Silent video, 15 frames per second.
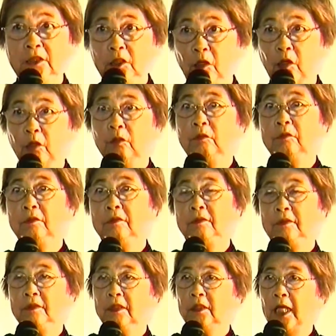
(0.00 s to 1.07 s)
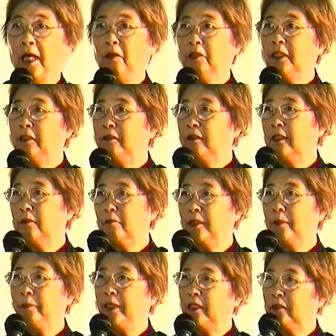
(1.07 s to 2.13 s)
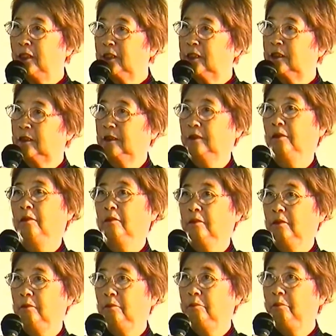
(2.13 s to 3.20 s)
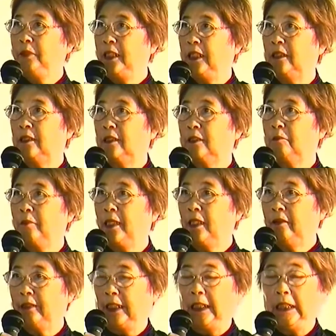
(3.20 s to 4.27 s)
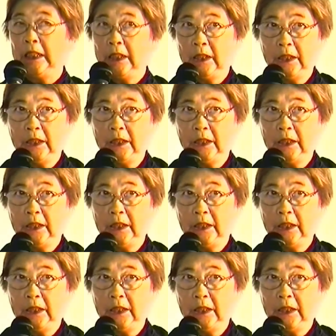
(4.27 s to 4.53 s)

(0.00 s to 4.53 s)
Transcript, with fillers: So, how did uh, my parents meet and marry?